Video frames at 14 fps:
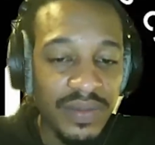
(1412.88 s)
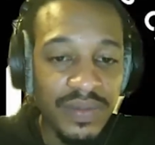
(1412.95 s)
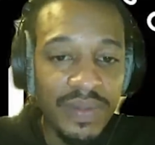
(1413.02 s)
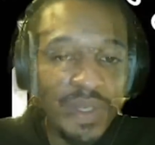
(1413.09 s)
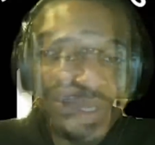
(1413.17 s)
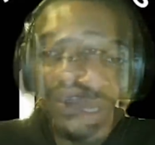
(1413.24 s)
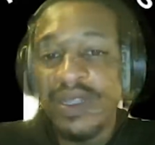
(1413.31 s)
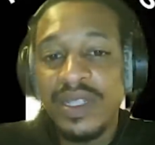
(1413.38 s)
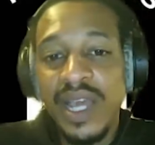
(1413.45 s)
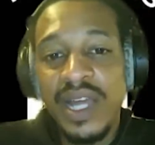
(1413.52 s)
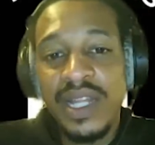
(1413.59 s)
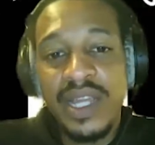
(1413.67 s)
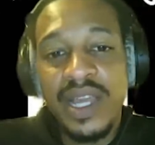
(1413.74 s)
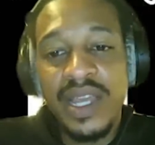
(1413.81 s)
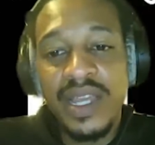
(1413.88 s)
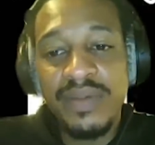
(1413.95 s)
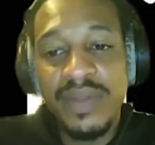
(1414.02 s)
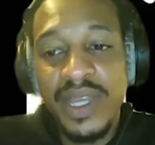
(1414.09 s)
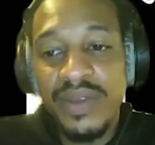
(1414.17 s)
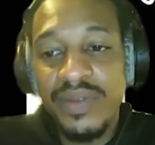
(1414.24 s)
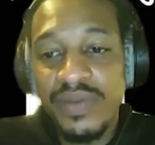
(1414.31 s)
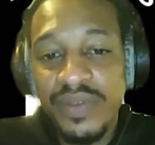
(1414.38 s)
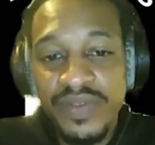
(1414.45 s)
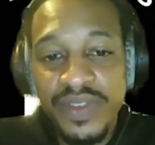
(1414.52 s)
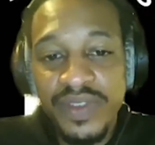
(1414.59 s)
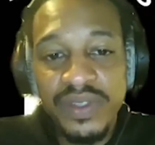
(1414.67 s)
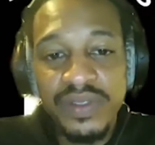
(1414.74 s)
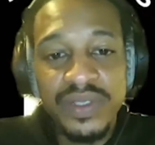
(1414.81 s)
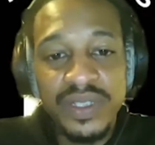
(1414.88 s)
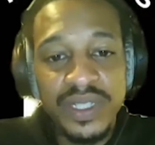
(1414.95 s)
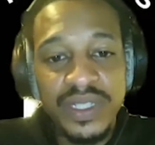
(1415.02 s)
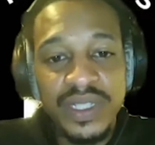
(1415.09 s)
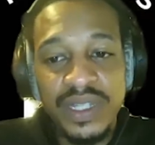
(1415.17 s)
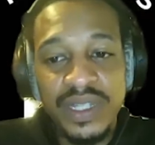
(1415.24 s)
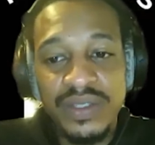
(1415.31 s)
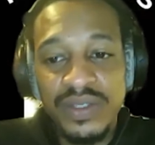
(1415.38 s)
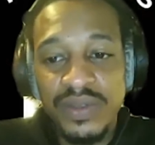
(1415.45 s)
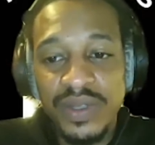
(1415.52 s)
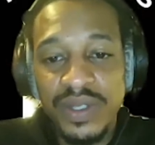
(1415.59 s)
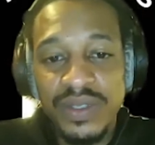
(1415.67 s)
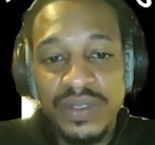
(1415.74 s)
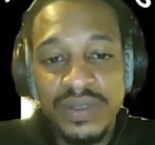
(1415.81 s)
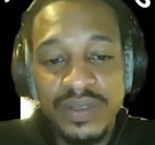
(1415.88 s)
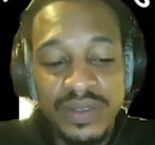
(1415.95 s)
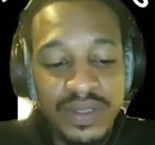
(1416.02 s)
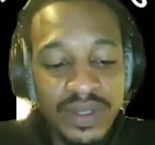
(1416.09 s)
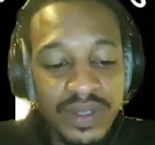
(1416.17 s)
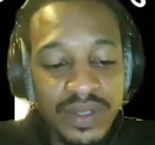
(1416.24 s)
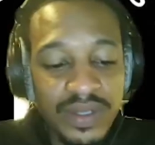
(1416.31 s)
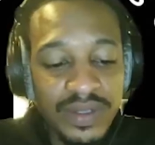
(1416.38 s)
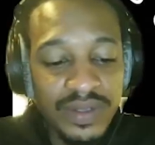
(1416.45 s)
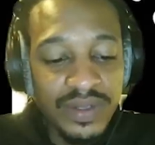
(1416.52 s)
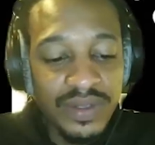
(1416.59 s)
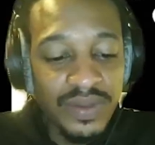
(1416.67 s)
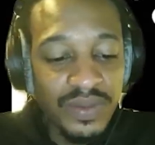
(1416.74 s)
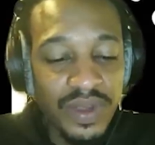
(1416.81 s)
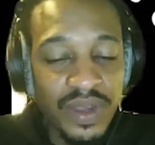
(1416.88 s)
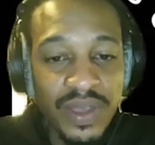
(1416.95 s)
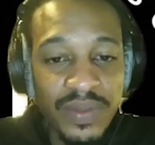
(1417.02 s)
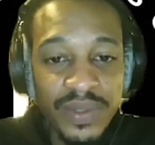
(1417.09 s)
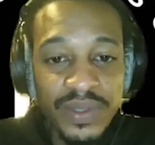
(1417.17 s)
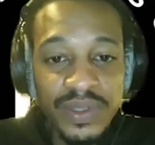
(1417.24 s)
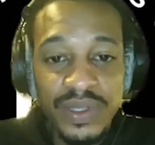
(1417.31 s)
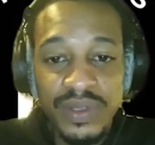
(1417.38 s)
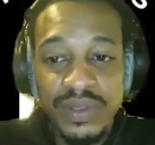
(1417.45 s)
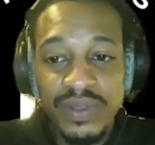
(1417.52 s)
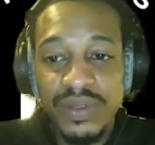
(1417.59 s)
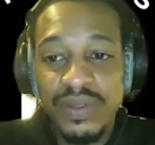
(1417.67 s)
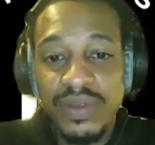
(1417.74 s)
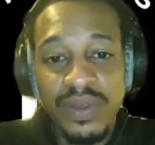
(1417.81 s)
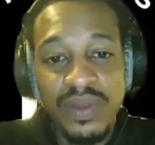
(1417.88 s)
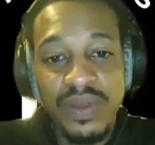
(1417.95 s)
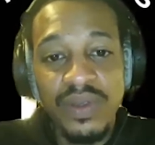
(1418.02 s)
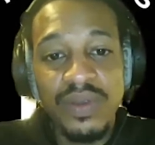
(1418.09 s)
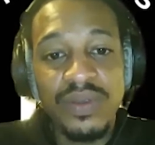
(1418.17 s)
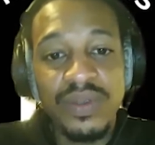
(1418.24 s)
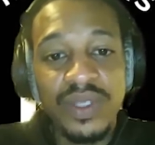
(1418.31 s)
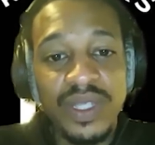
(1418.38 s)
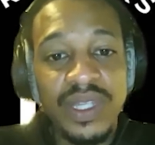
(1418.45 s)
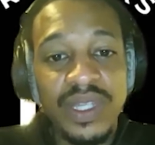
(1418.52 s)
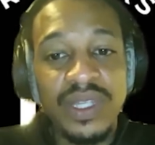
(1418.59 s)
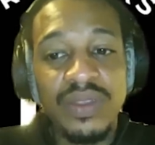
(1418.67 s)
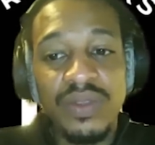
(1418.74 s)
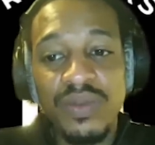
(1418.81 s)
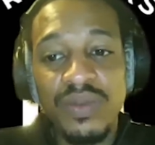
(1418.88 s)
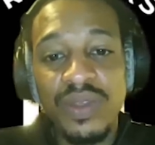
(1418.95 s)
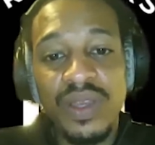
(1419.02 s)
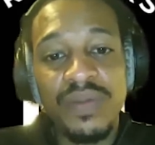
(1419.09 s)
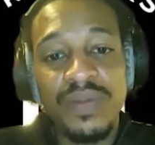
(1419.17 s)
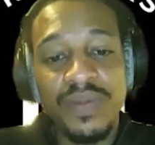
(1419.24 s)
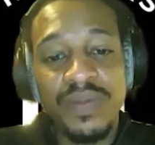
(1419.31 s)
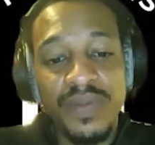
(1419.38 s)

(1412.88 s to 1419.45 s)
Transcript: Because it's Alahayim that reveals these things to us so that we're able to to get through them.